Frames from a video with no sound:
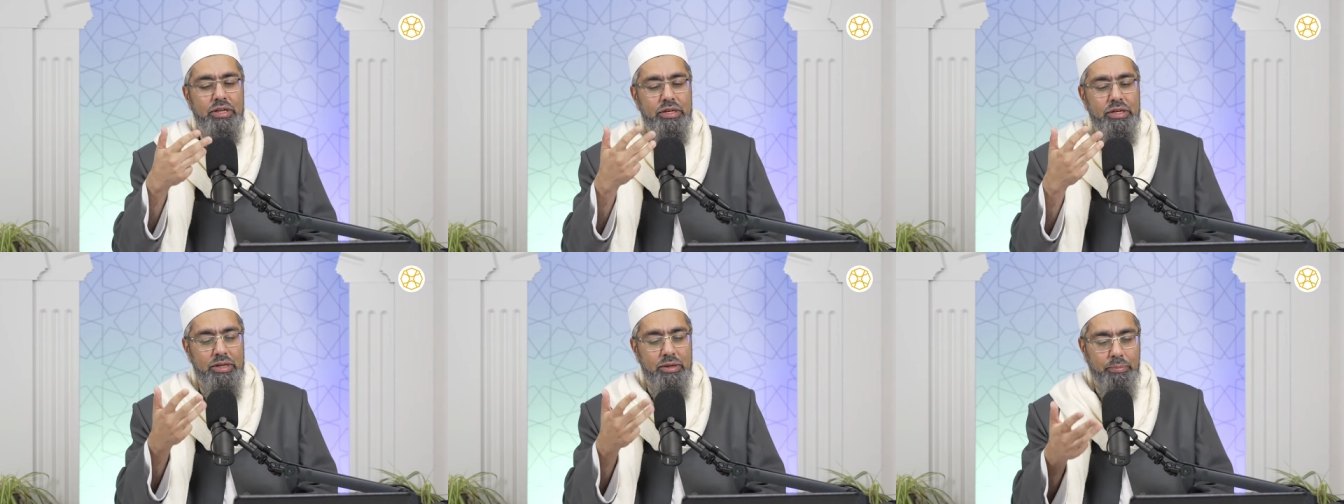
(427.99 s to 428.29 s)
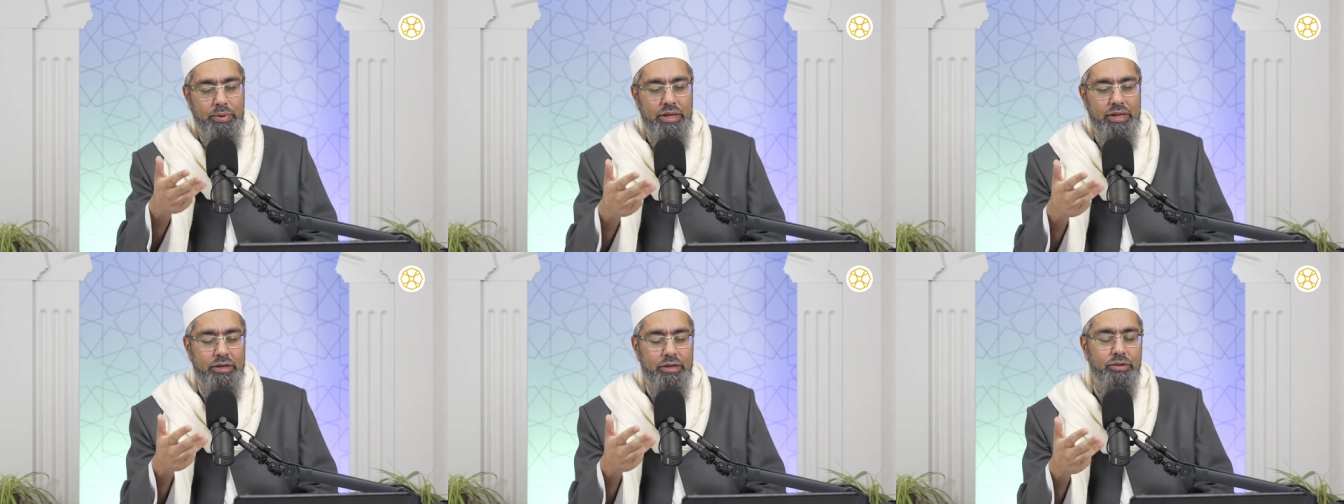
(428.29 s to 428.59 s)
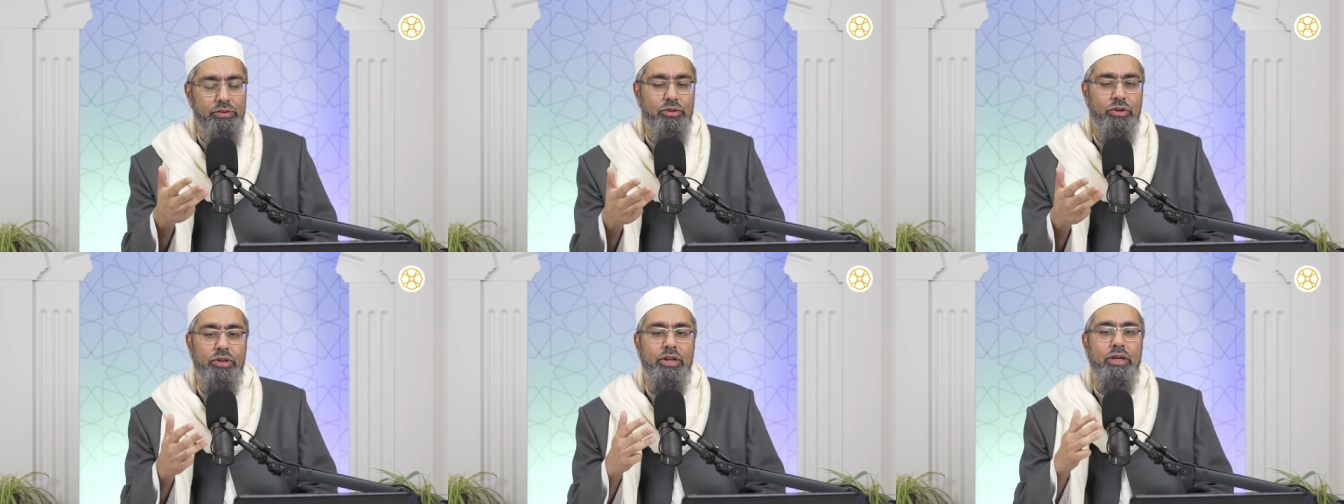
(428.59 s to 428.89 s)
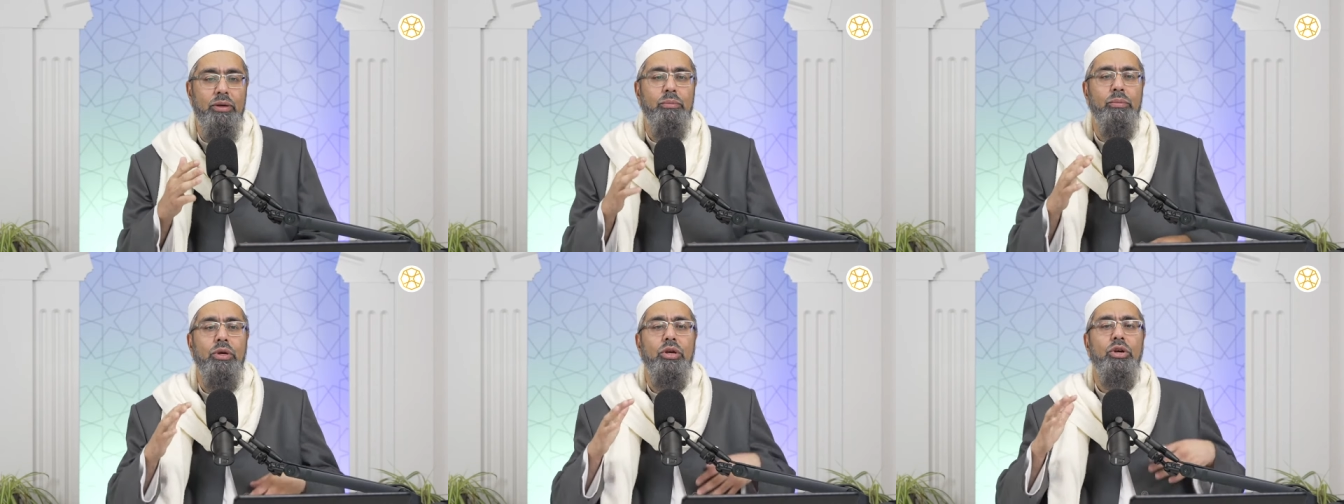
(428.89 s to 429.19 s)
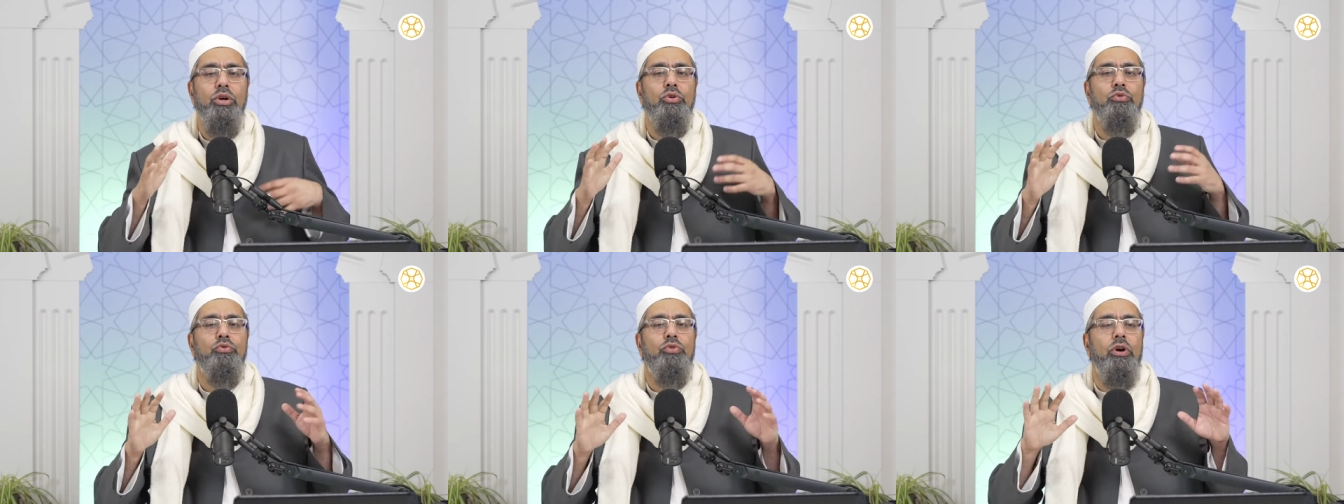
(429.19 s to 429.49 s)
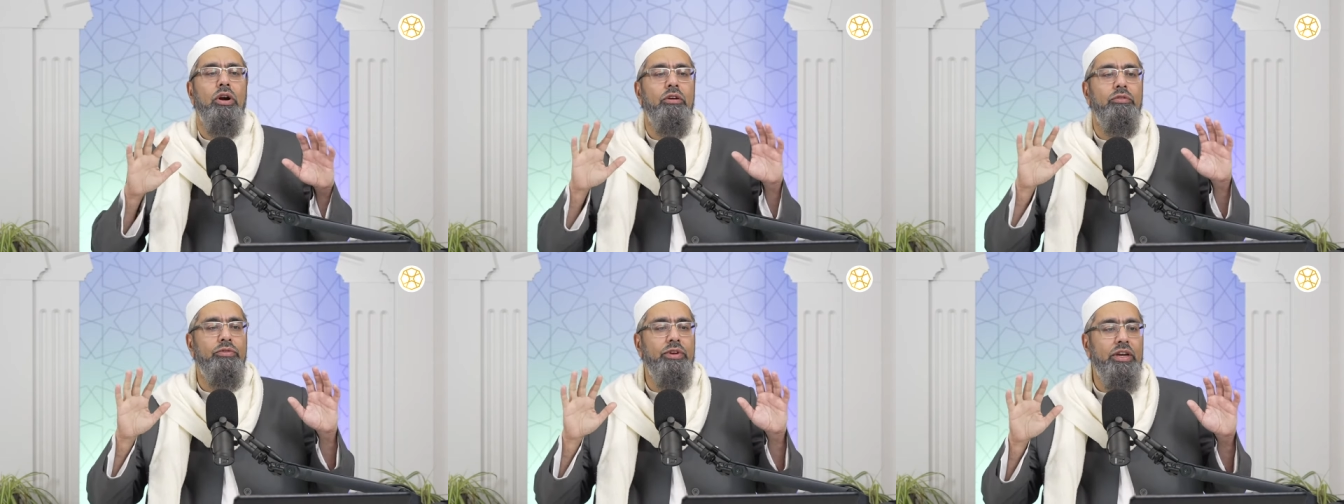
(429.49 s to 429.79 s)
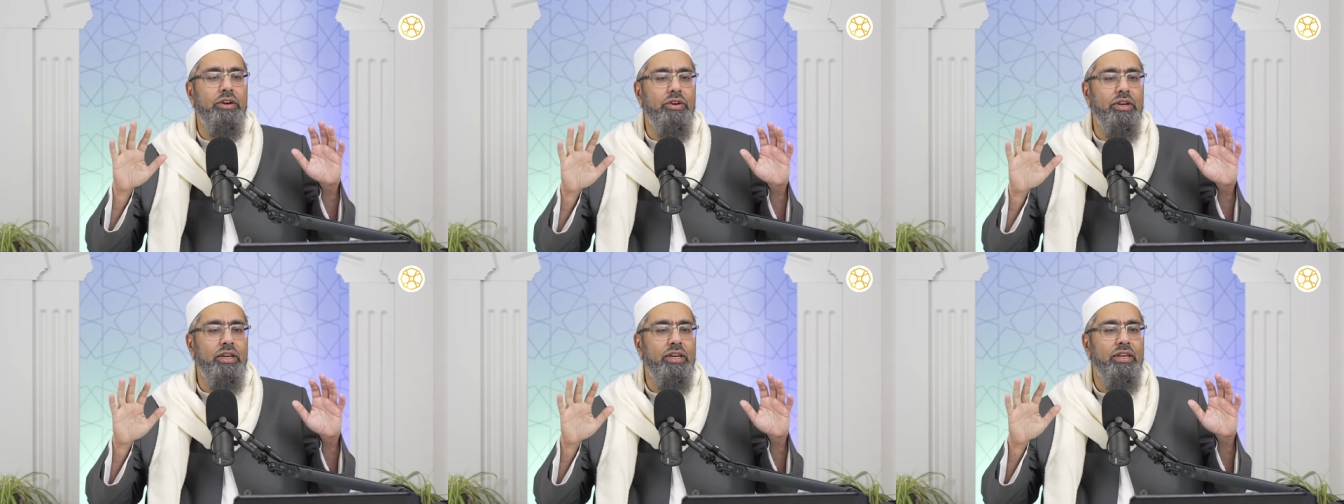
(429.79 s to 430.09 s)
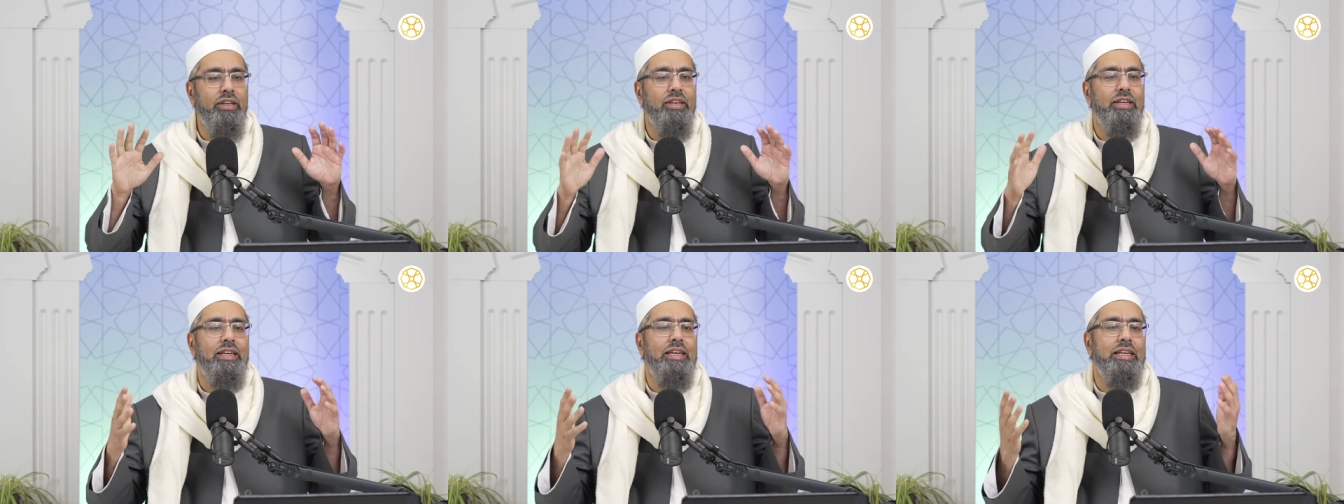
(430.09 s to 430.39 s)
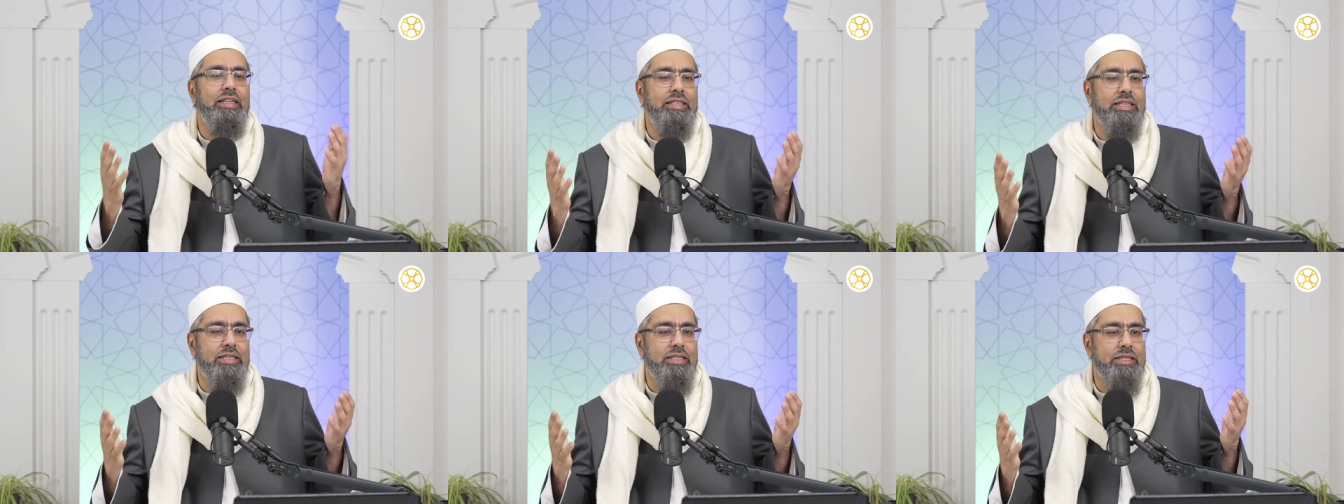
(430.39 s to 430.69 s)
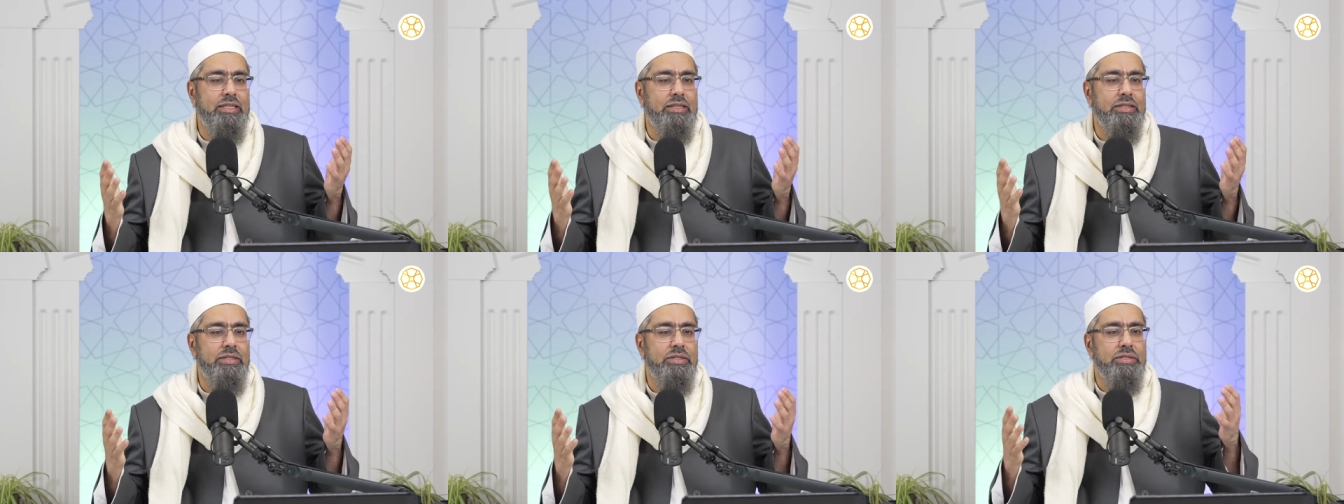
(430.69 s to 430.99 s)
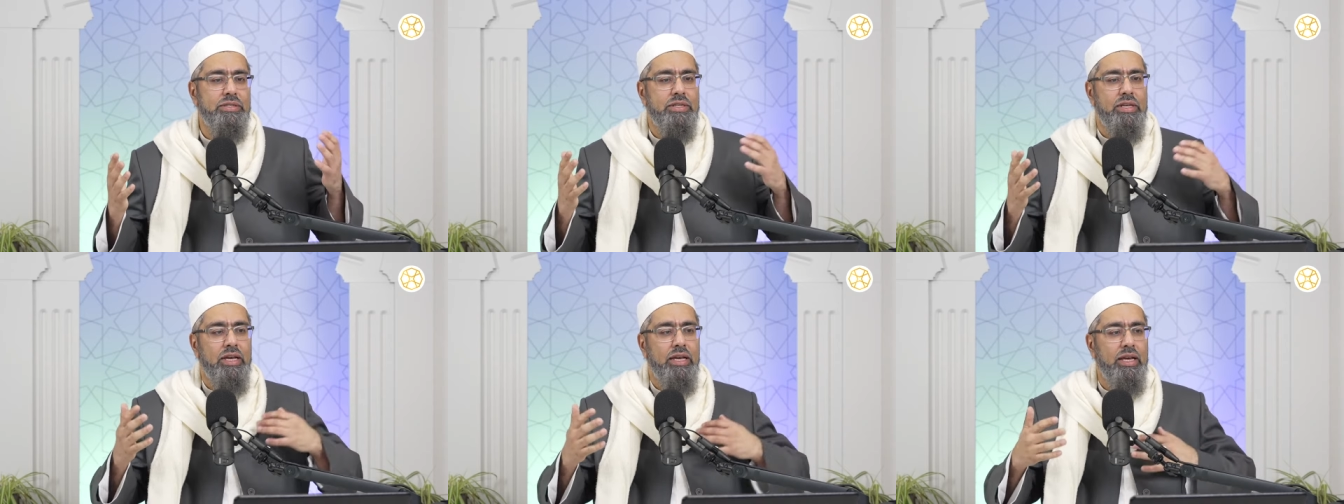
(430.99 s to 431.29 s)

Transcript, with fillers: dependent on him for our very existence.